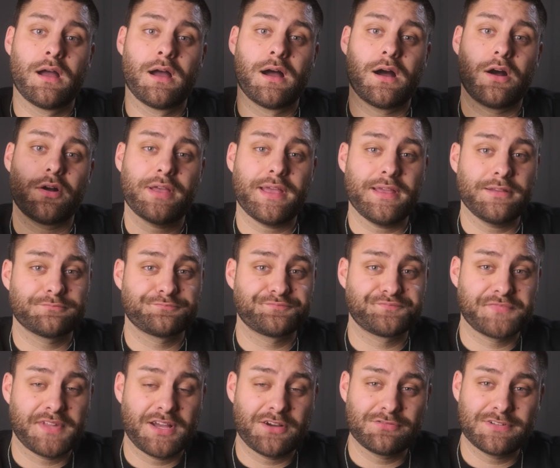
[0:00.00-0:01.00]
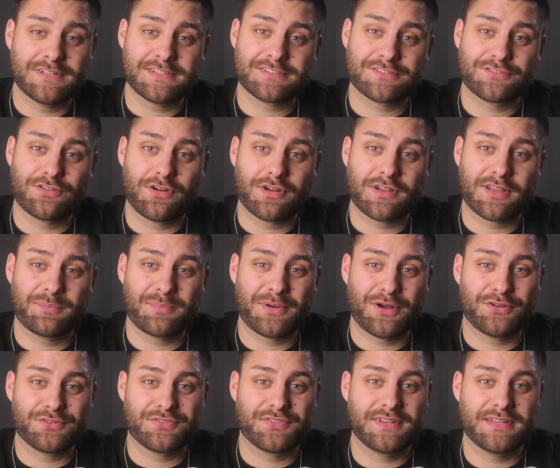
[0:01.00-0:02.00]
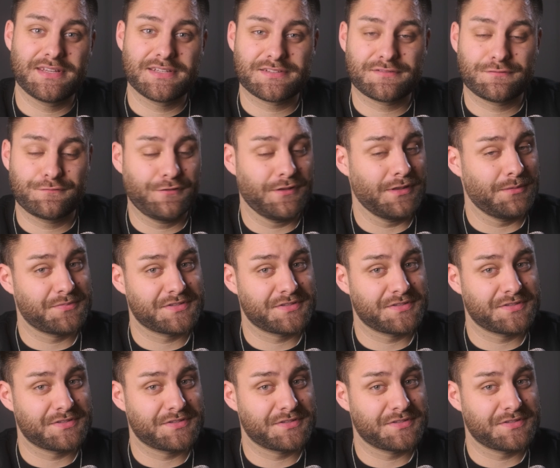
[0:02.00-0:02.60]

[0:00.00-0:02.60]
Okay, now let's talk about these film